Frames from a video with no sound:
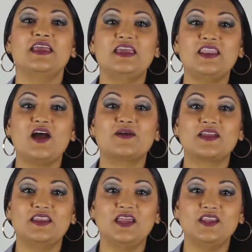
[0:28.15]
in our
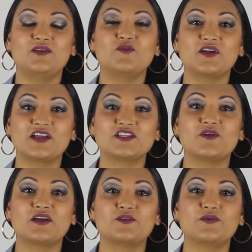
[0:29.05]
Canadian mortgage
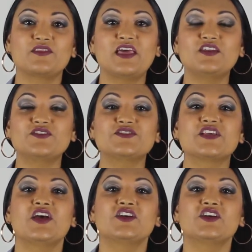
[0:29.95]
market with lenders